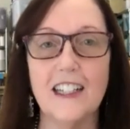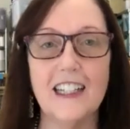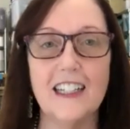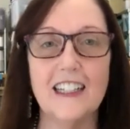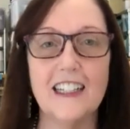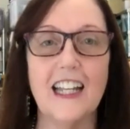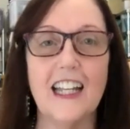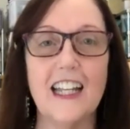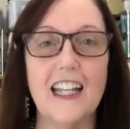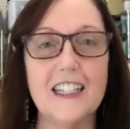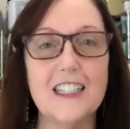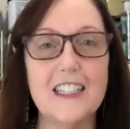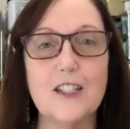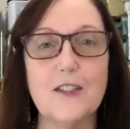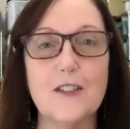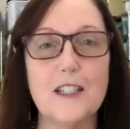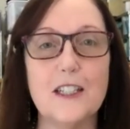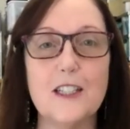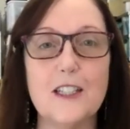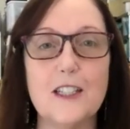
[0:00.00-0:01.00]
and and
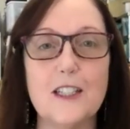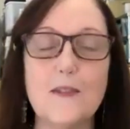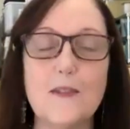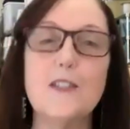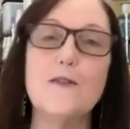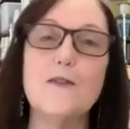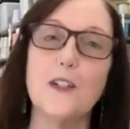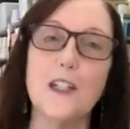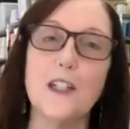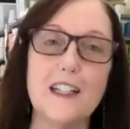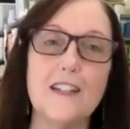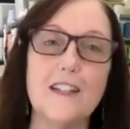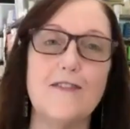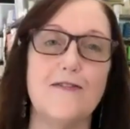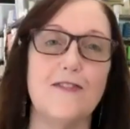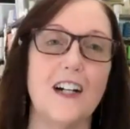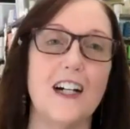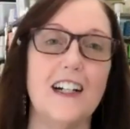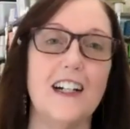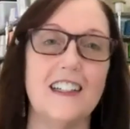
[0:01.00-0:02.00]
it's it's been really
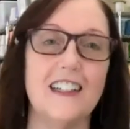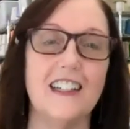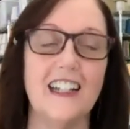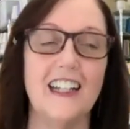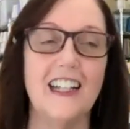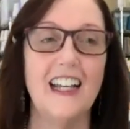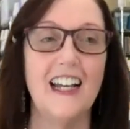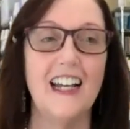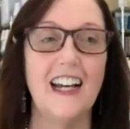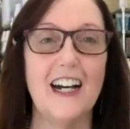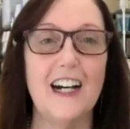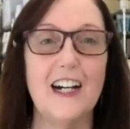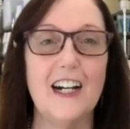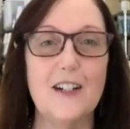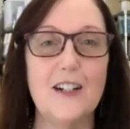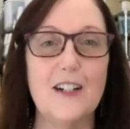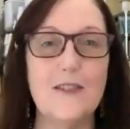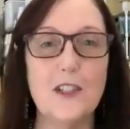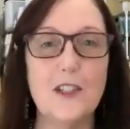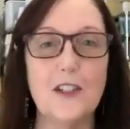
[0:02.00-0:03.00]
fun.
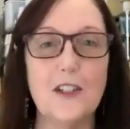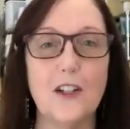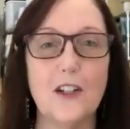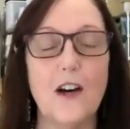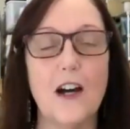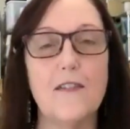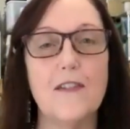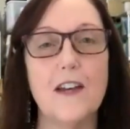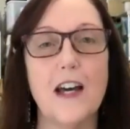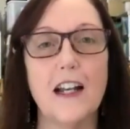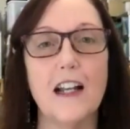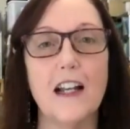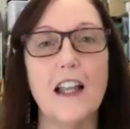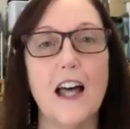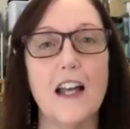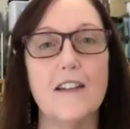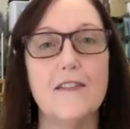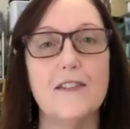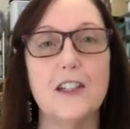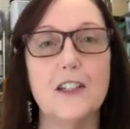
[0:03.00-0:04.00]
Um, you know, I've had a
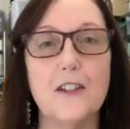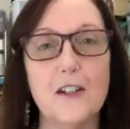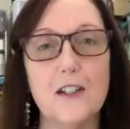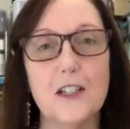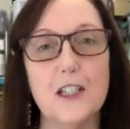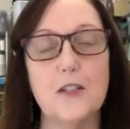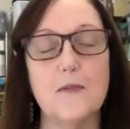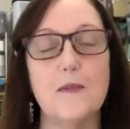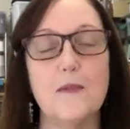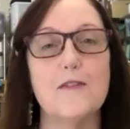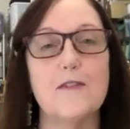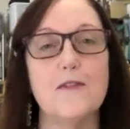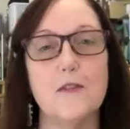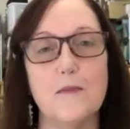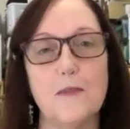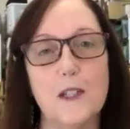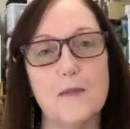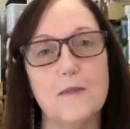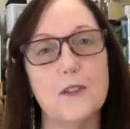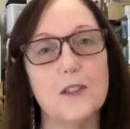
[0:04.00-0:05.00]
lot of encouragement from
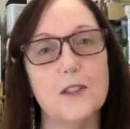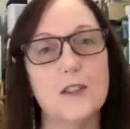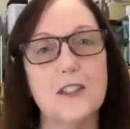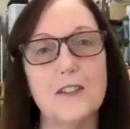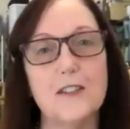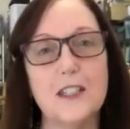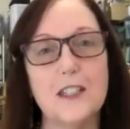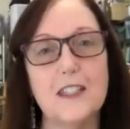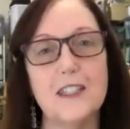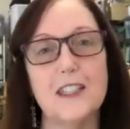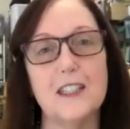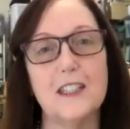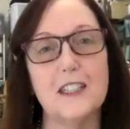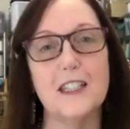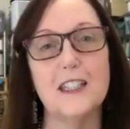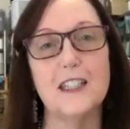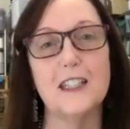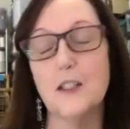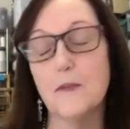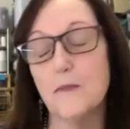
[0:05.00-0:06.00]
people, so it's it,
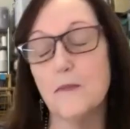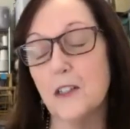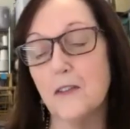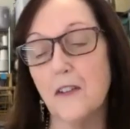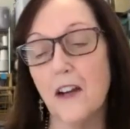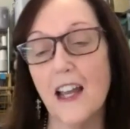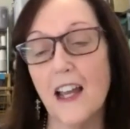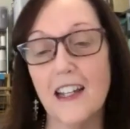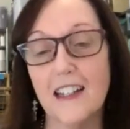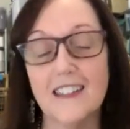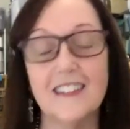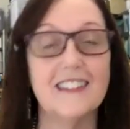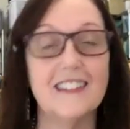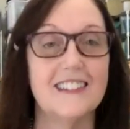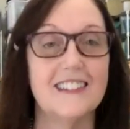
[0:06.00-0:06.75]
it's been great.